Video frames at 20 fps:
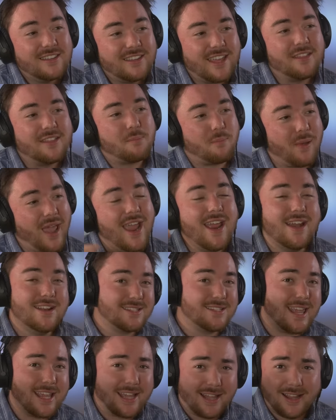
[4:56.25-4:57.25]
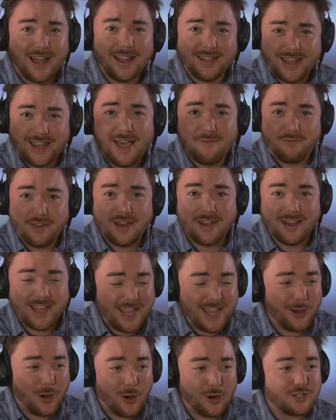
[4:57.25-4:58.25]
Yeah, the pain is like 11.
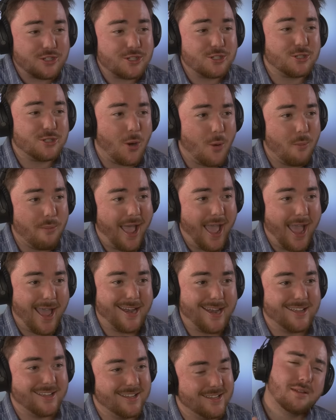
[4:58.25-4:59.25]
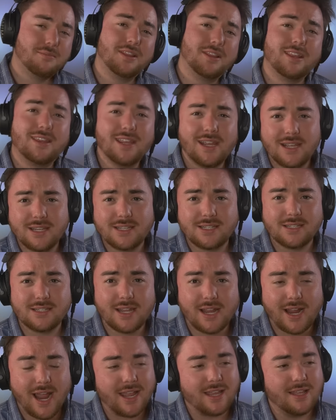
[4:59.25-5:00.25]
It hurts so bad. But the thing is
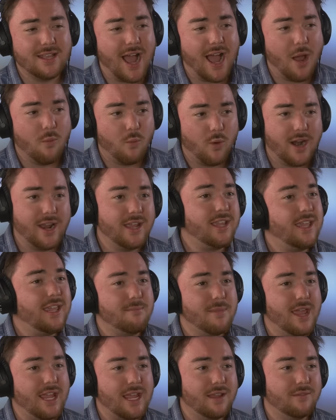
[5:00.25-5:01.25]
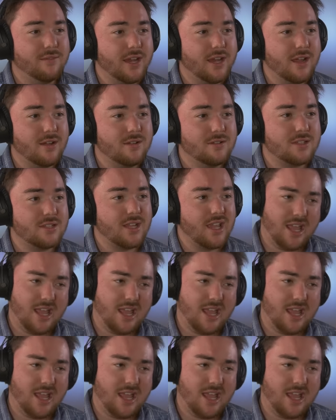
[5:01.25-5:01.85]
like, I want to keep making videos,